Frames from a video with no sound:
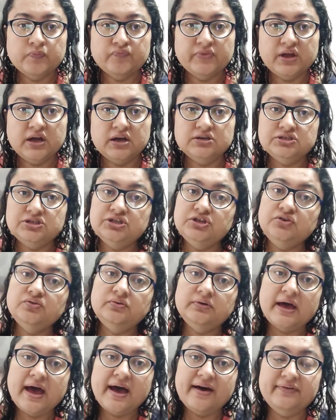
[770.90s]
continue
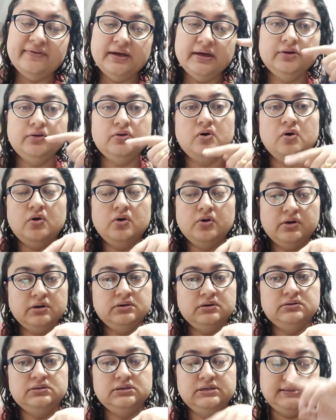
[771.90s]
having it or
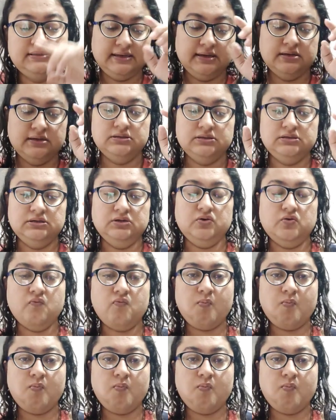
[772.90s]
discontinue.